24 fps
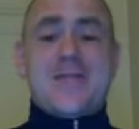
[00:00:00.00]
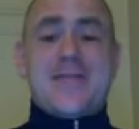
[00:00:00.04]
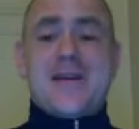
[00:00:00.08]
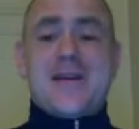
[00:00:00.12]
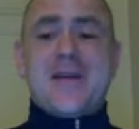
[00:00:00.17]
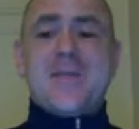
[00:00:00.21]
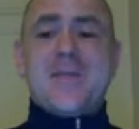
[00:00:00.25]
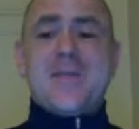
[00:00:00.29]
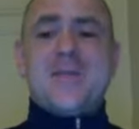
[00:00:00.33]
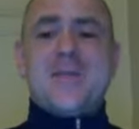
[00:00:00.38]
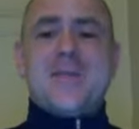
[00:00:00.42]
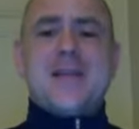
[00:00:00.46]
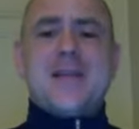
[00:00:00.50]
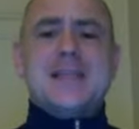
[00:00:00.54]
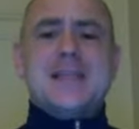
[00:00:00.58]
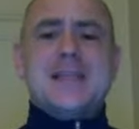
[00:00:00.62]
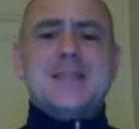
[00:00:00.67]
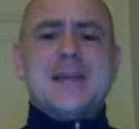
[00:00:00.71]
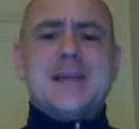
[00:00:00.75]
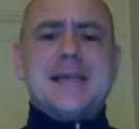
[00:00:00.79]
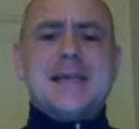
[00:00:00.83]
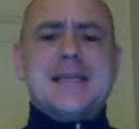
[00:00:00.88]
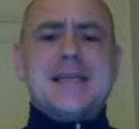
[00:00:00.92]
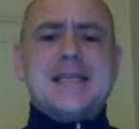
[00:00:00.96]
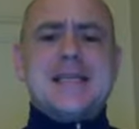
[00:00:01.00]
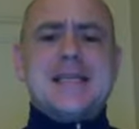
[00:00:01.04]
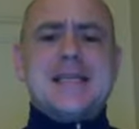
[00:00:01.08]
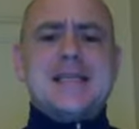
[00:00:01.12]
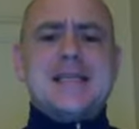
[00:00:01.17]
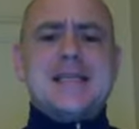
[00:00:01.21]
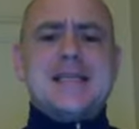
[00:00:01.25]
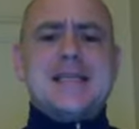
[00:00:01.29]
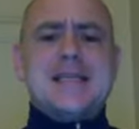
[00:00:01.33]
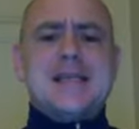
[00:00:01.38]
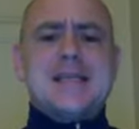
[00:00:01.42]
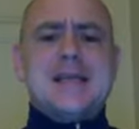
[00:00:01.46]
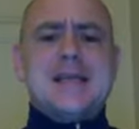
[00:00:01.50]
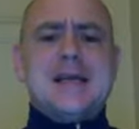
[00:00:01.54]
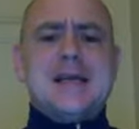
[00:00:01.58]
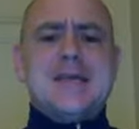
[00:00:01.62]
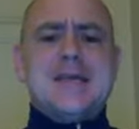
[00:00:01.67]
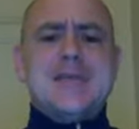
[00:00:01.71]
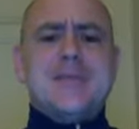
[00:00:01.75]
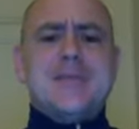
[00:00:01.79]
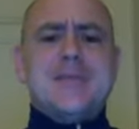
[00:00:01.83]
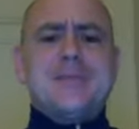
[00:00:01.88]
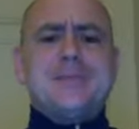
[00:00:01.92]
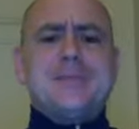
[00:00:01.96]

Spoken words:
Right? That's my intensity level.